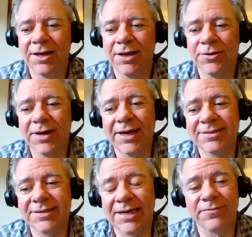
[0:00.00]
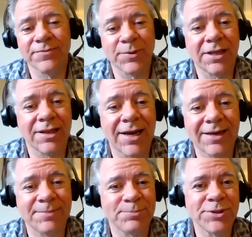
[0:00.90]
all right, Dev. Well,
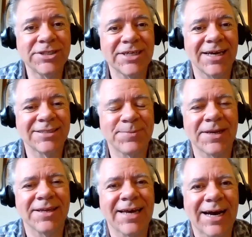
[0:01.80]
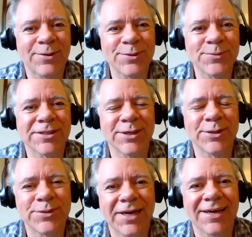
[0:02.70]
I appreciate spending the hour with
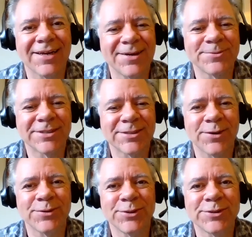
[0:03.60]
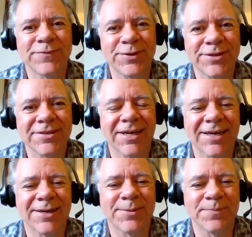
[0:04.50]
you, and it was so useful.
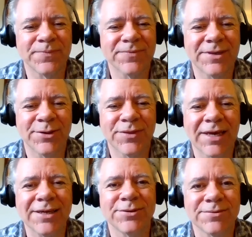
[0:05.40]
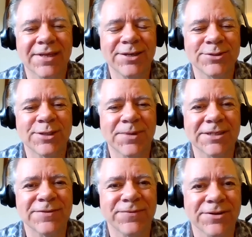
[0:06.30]
You know, thank you so
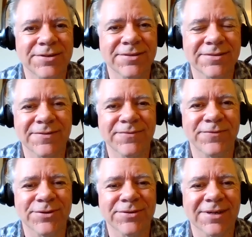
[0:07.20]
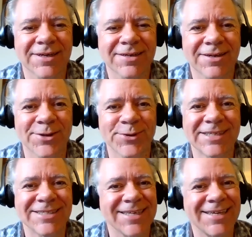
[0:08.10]
much for all your
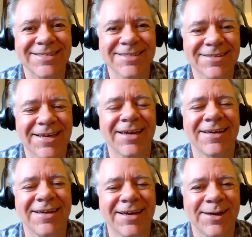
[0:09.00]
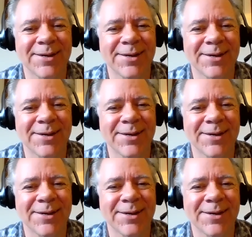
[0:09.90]
insights, and